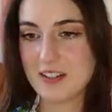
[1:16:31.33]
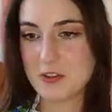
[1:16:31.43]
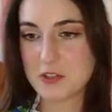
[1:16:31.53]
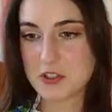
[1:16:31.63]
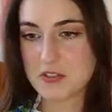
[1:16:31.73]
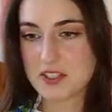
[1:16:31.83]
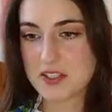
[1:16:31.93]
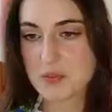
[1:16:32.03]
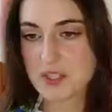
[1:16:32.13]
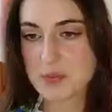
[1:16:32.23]
You drew
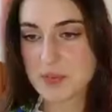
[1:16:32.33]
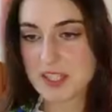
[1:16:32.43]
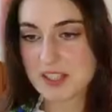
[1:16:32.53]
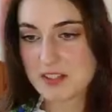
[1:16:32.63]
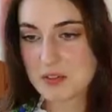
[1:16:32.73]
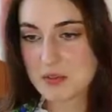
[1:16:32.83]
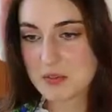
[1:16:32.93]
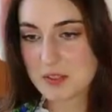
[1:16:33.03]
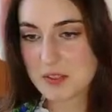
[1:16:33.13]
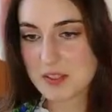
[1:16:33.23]
this while in middle
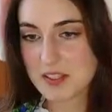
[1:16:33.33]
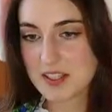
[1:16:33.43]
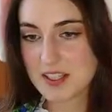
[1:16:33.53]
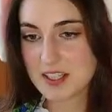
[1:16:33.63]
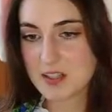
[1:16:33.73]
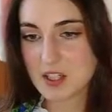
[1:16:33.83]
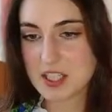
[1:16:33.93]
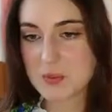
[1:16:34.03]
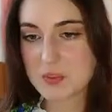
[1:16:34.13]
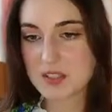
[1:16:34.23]
school?
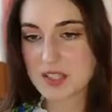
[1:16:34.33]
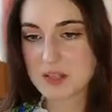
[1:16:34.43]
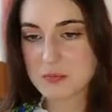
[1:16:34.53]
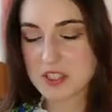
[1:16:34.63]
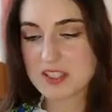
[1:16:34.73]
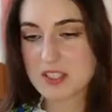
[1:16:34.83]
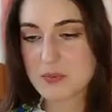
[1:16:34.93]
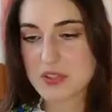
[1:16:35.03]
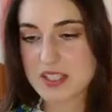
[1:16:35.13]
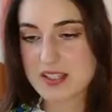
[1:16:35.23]
Incredible. I'm really
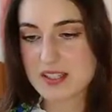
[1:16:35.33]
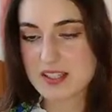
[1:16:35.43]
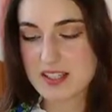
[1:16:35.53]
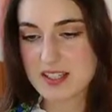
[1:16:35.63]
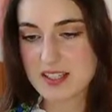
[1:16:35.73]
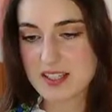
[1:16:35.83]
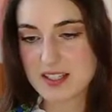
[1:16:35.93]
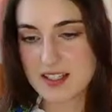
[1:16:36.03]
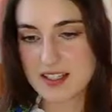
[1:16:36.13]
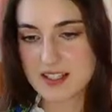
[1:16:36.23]
impressed.
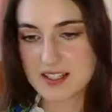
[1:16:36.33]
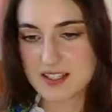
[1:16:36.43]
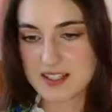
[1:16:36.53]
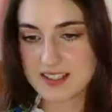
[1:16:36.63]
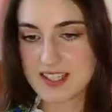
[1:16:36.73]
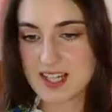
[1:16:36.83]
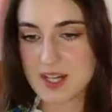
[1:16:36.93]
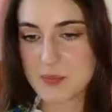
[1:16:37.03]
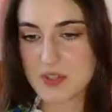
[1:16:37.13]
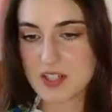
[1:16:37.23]

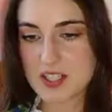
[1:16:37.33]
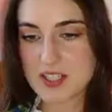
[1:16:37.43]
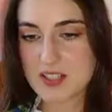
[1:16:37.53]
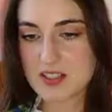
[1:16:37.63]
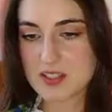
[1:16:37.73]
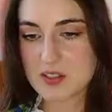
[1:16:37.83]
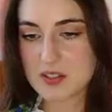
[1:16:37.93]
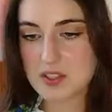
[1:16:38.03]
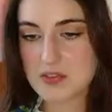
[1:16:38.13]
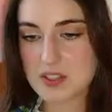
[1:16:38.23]
Yeah, but it took the
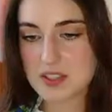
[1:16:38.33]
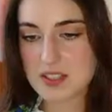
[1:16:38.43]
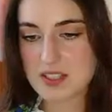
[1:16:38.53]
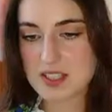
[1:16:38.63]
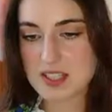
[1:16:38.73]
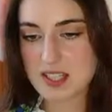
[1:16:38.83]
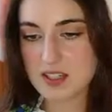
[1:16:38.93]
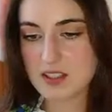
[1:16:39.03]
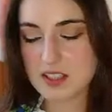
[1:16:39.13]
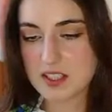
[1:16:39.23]
two of us an
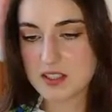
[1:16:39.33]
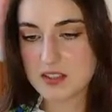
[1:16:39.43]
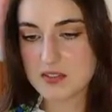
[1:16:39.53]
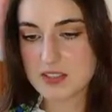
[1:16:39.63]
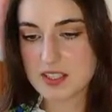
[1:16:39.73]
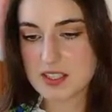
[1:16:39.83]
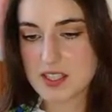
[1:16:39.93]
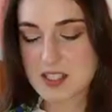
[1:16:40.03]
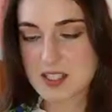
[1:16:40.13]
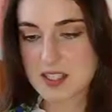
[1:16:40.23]
entire year to
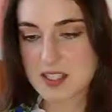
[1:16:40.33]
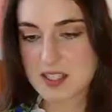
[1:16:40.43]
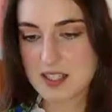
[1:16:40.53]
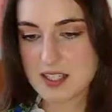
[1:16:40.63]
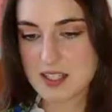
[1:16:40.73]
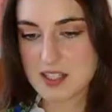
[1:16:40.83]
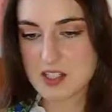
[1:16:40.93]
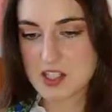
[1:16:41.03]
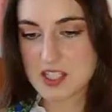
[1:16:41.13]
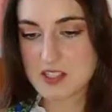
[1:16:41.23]
finish
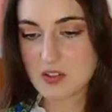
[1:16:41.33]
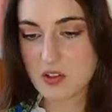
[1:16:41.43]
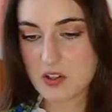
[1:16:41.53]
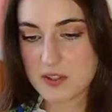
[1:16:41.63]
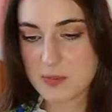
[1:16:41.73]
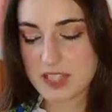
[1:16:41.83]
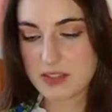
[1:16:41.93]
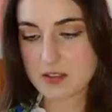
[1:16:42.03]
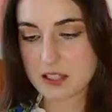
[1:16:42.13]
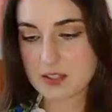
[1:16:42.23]
and she did all the
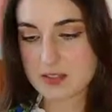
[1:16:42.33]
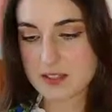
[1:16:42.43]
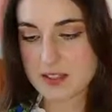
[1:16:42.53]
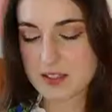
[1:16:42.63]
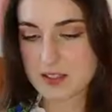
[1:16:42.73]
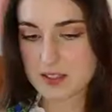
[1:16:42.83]
backgrounds.